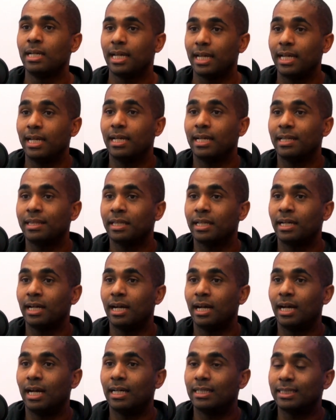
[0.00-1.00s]
in
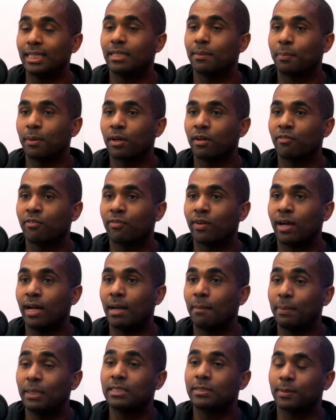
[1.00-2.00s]
the Data
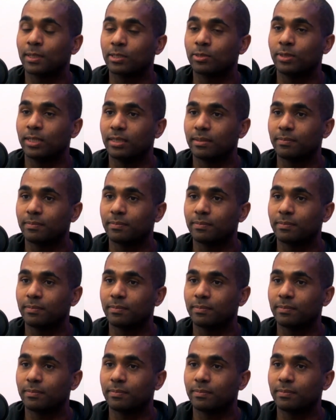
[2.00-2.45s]
Perf benchmark suite.